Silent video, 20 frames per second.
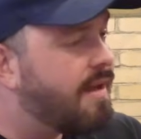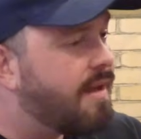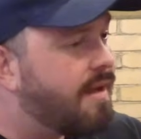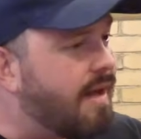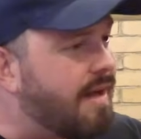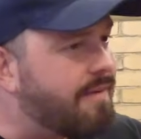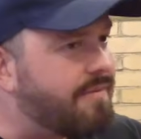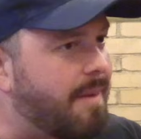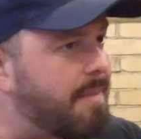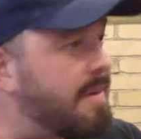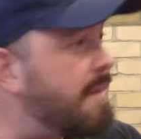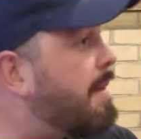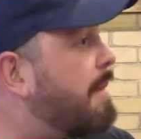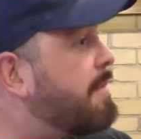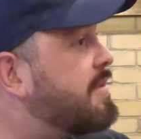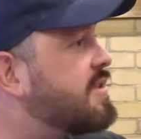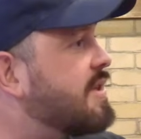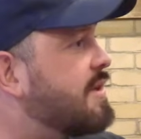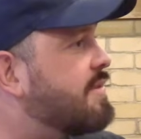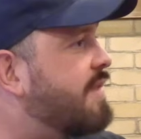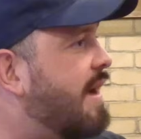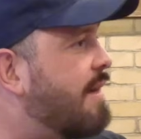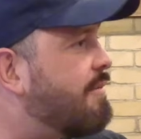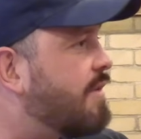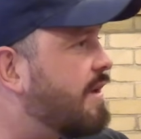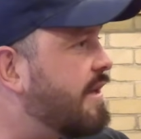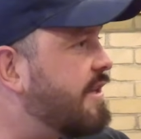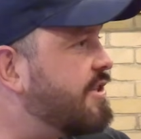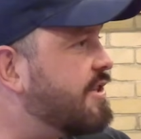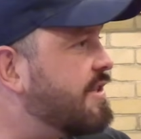And family members that have
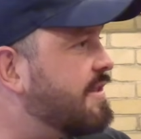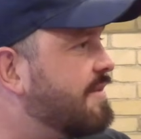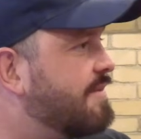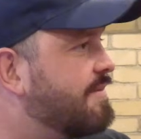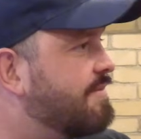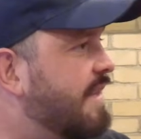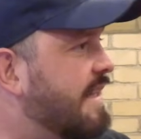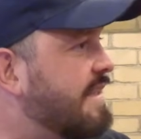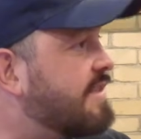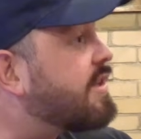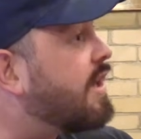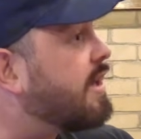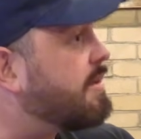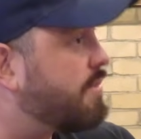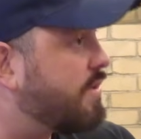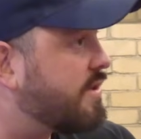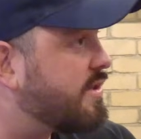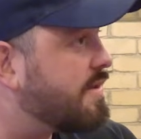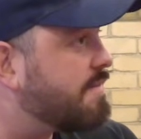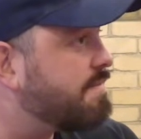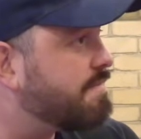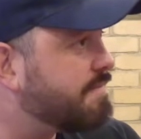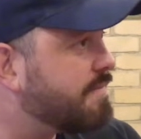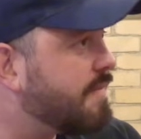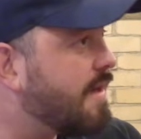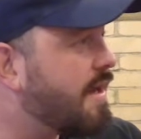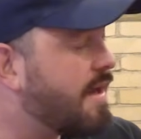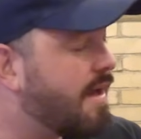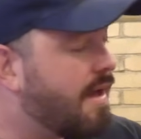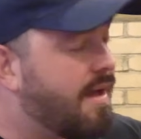found religion inside prison.
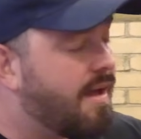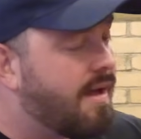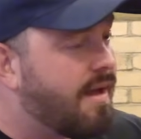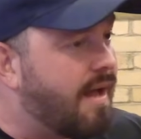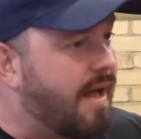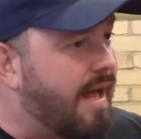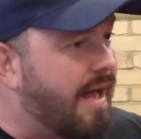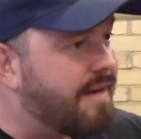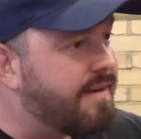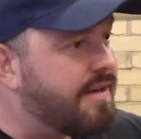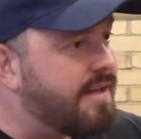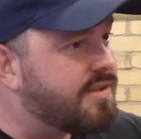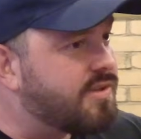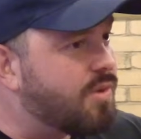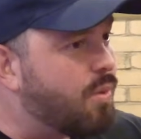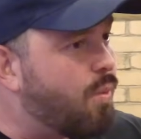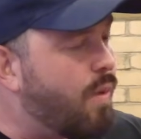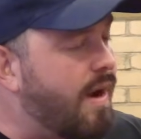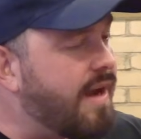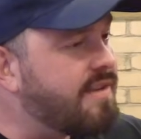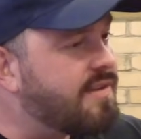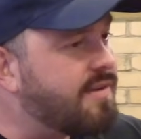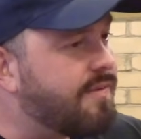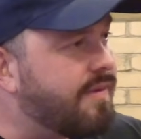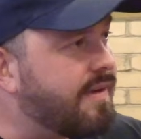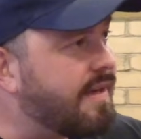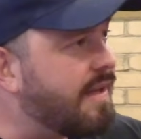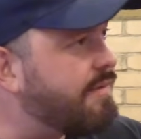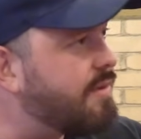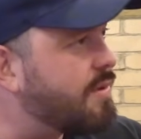And it's a way to
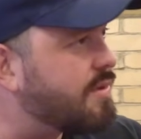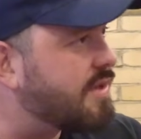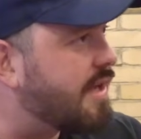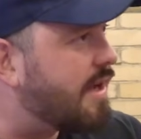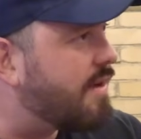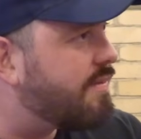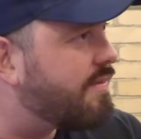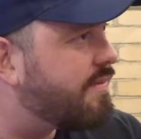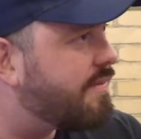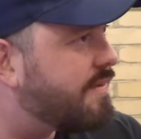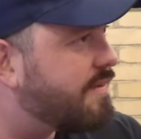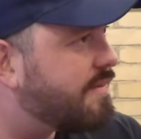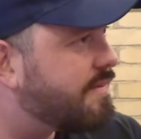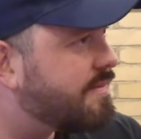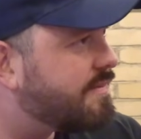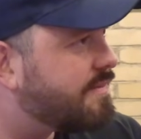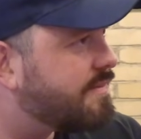forgive yourself.